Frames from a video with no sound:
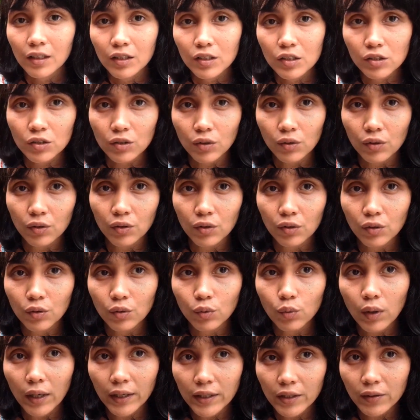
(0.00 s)
So
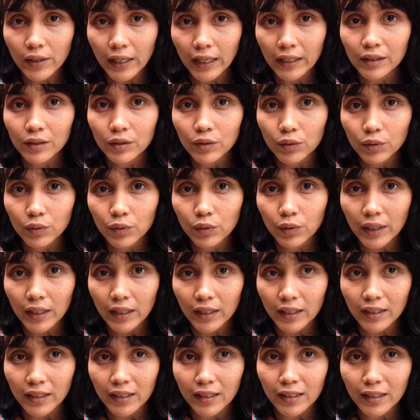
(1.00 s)
what you can do
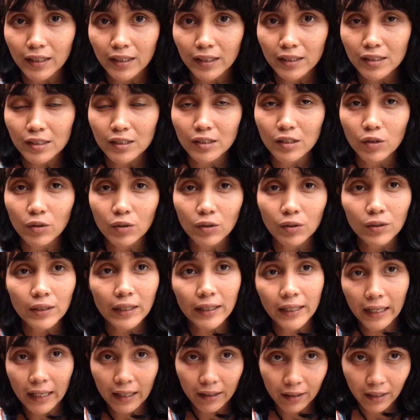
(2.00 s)
is
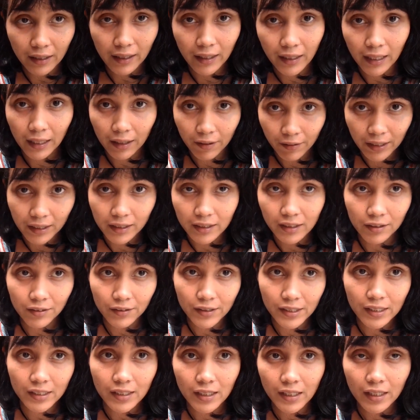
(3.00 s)
the
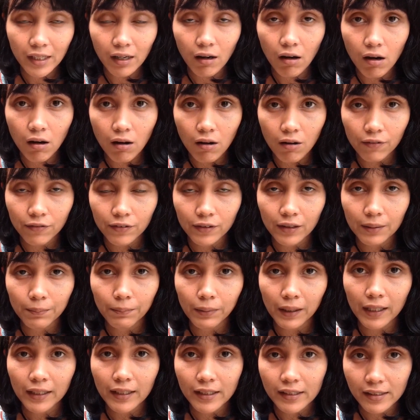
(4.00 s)
characteristic of the
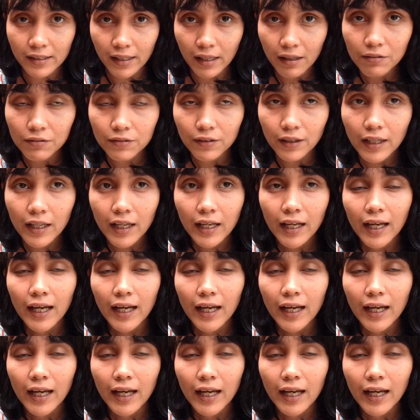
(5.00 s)
plant itself,